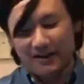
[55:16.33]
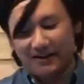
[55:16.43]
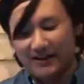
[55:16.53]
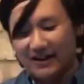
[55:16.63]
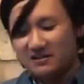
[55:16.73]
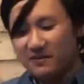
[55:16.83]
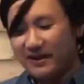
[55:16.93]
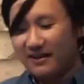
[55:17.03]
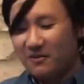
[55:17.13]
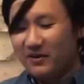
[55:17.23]
Next
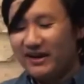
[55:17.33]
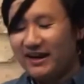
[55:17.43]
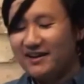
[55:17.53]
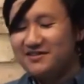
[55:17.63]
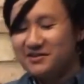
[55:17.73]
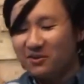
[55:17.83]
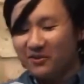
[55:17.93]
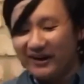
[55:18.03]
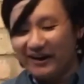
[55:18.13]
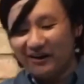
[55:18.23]
week, we get into the
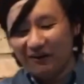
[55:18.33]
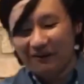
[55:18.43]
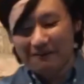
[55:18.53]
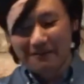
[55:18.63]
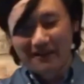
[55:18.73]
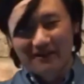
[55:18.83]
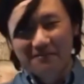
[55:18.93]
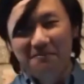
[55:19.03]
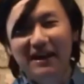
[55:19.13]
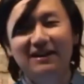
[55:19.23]
real
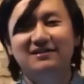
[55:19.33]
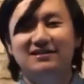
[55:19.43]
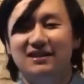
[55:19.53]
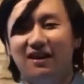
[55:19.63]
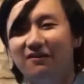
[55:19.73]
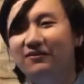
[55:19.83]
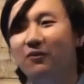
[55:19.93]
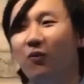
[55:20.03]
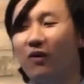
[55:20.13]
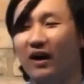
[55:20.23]
meat
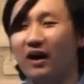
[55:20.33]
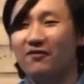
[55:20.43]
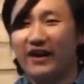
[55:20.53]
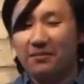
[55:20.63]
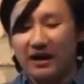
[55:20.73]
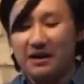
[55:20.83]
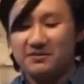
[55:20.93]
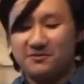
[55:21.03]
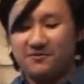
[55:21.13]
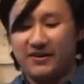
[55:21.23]
of
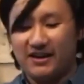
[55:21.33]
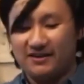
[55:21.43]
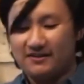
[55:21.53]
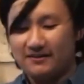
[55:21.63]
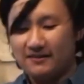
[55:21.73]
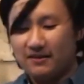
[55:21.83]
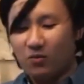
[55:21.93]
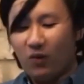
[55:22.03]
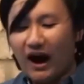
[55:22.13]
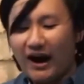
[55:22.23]
Abraham's faith.
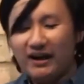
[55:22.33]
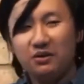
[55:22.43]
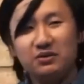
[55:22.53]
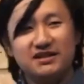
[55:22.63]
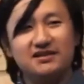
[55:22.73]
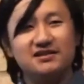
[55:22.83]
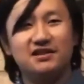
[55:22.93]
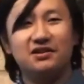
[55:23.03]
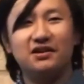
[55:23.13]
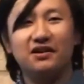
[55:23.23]
Why he was
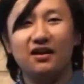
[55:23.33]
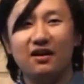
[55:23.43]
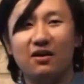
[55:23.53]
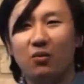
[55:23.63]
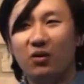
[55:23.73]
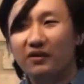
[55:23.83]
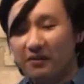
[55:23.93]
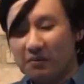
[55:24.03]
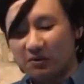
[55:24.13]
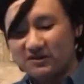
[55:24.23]
considered one of the
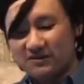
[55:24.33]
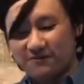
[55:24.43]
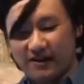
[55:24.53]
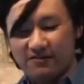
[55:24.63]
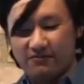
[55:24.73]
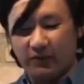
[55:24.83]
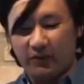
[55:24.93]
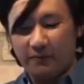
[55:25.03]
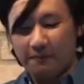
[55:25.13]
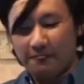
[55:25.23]
most
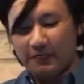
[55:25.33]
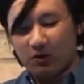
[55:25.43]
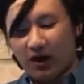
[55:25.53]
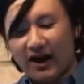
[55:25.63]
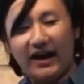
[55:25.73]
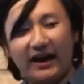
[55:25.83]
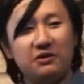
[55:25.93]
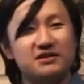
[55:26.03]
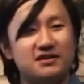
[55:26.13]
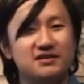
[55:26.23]
faithful. Why he
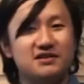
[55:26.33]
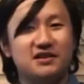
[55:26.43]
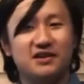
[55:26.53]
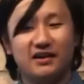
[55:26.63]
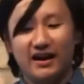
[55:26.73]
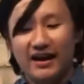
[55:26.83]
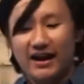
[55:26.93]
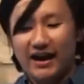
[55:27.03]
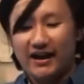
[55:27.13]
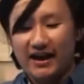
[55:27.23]
was considered
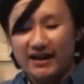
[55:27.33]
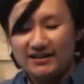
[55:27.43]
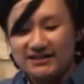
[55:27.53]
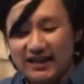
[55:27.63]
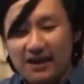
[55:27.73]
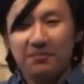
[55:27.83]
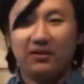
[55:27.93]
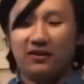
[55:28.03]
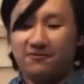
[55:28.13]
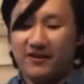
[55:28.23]
an example
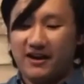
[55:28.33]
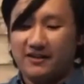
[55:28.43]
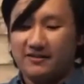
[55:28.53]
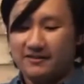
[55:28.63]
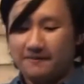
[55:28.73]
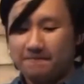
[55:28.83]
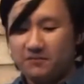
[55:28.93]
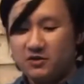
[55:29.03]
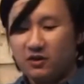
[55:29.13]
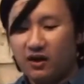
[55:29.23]
of faith
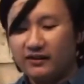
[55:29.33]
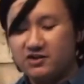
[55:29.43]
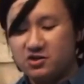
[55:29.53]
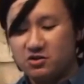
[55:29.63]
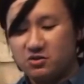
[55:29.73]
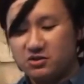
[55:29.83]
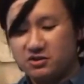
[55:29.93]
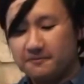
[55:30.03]
to all the Jews.